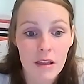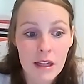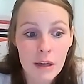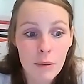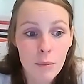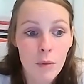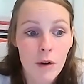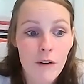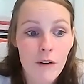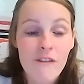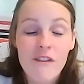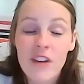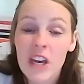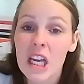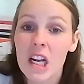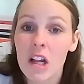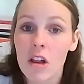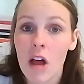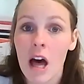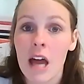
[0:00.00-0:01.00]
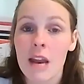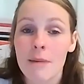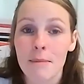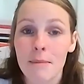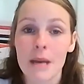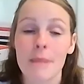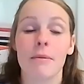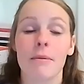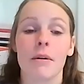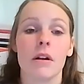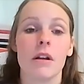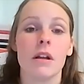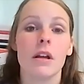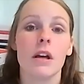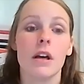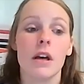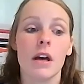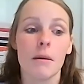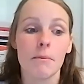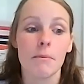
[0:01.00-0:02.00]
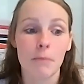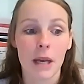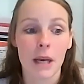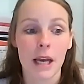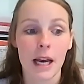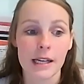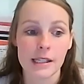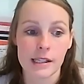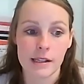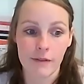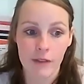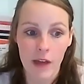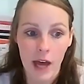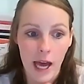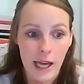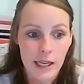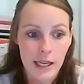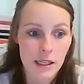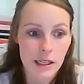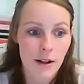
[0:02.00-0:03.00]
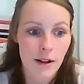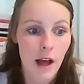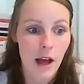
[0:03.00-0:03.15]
It will feed a lot of people because of that,